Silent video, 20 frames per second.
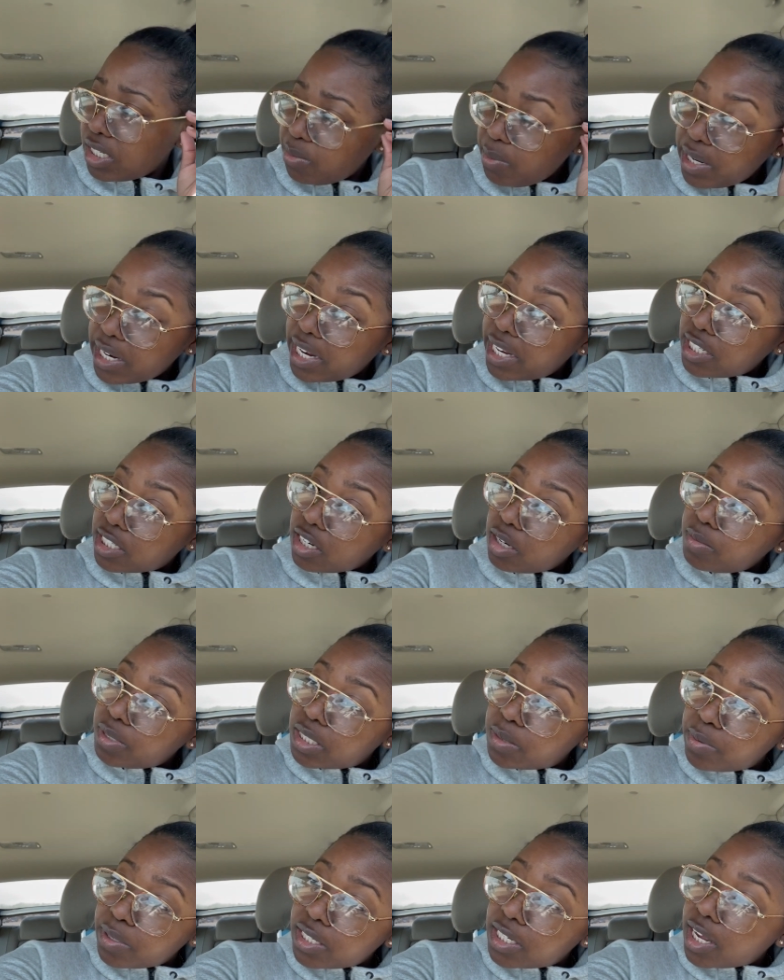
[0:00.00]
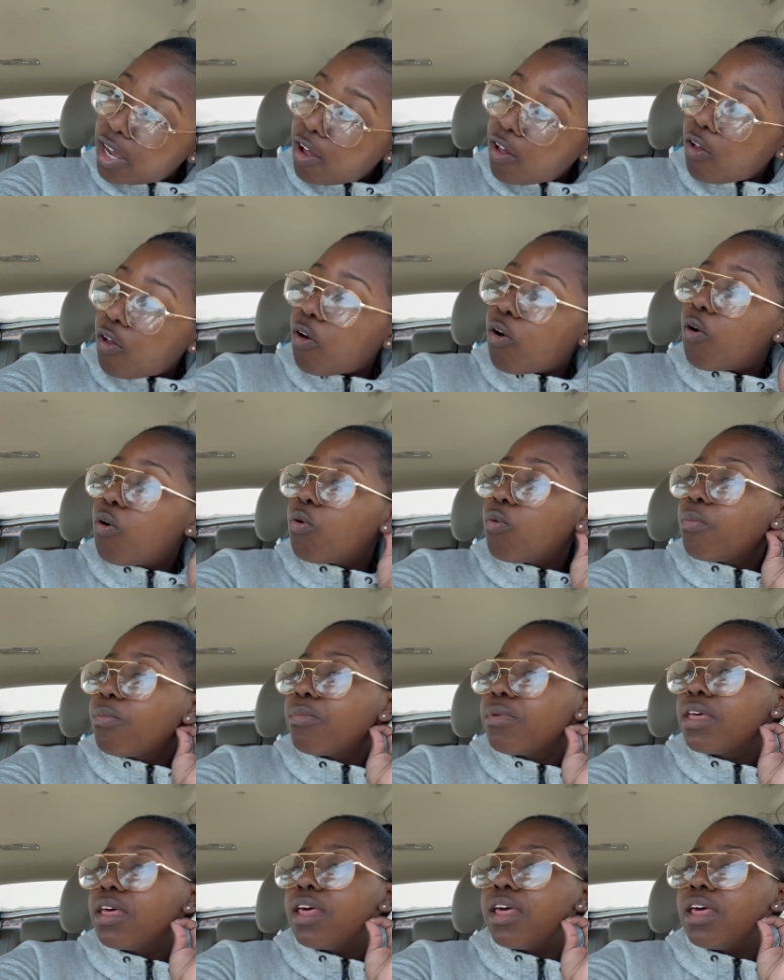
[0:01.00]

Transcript: of my day is gonna be spent at home.